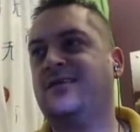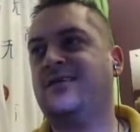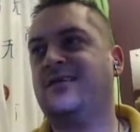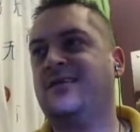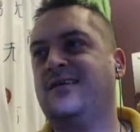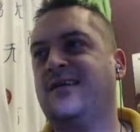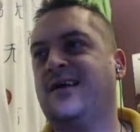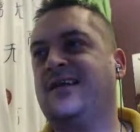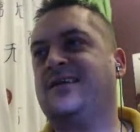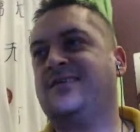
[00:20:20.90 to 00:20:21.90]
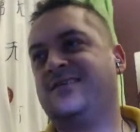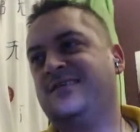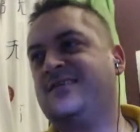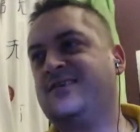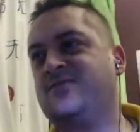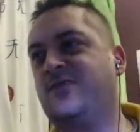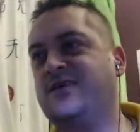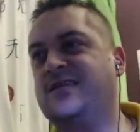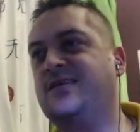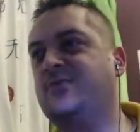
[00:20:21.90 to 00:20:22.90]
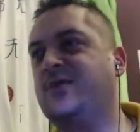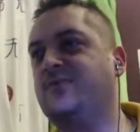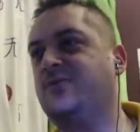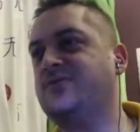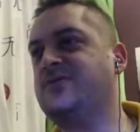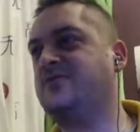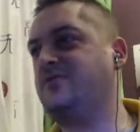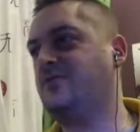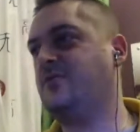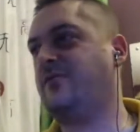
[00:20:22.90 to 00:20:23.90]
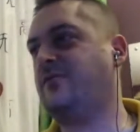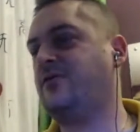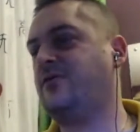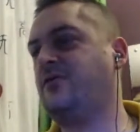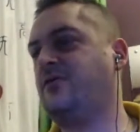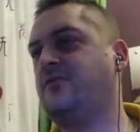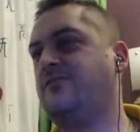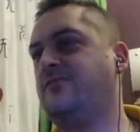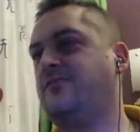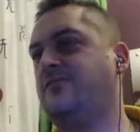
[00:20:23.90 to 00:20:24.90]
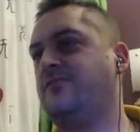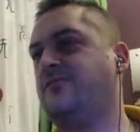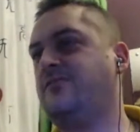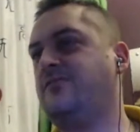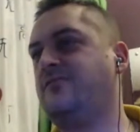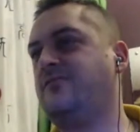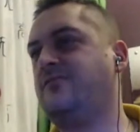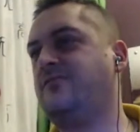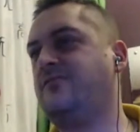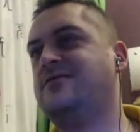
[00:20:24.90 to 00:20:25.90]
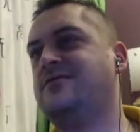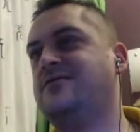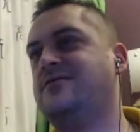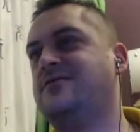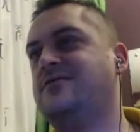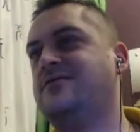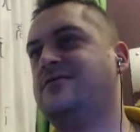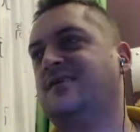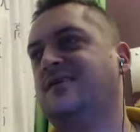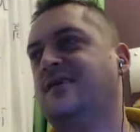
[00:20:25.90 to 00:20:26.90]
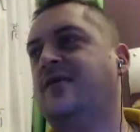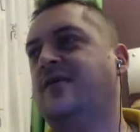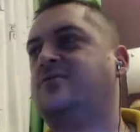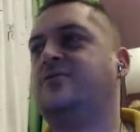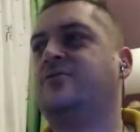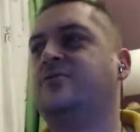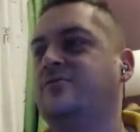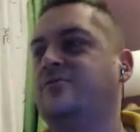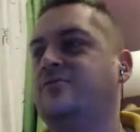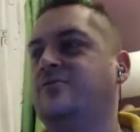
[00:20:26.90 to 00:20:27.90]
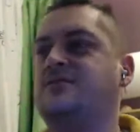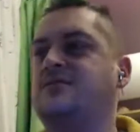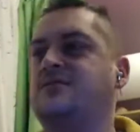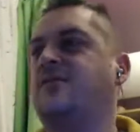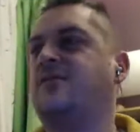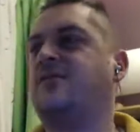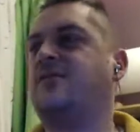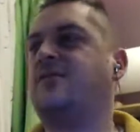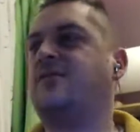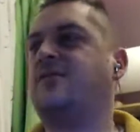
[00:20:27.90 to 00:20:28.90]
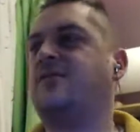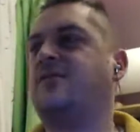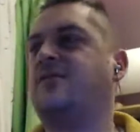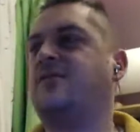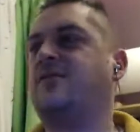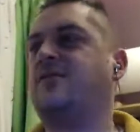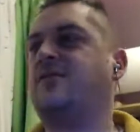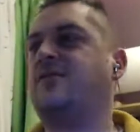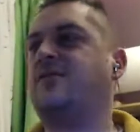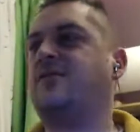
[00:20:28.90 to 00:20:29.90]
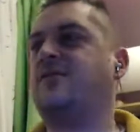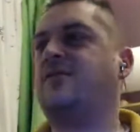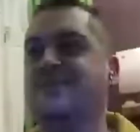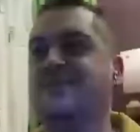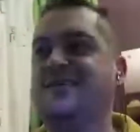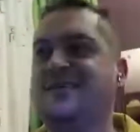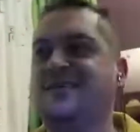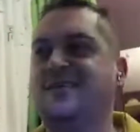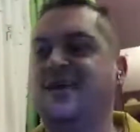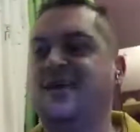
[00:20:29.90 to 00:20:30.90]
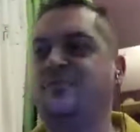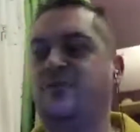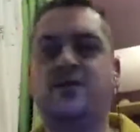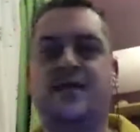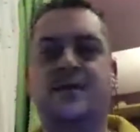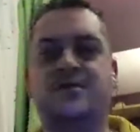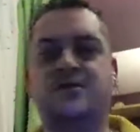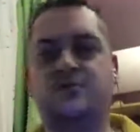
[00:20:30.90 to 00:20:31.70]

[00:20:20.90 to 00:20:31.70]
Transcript: And this is what I tell people: is you ever gone looking for one? Because how do you know it's not there unless you're actually looking? And we tend to